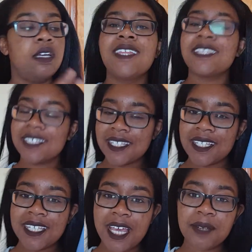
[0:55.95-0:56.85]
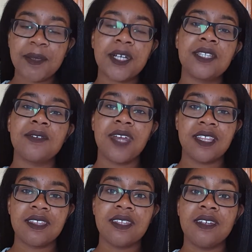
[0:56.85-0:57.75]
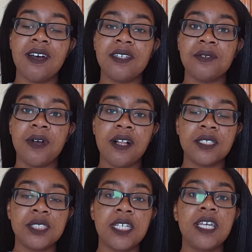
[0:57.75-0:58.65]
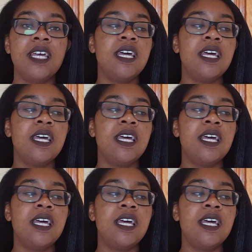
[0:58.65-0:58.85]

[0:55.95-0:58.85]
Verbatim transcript: This is the second book in the Wrath and the Dawn duology.